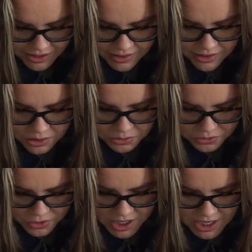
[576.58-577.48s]
like a little
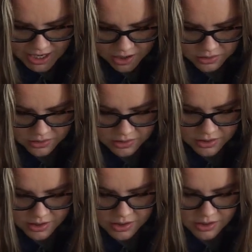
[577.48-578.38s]
freak out.
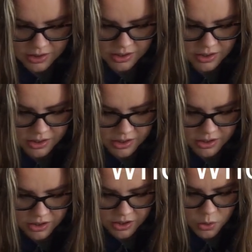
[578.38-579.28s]

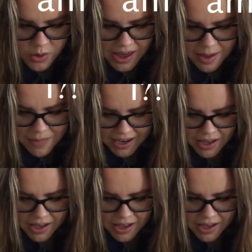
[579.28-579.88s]
Who am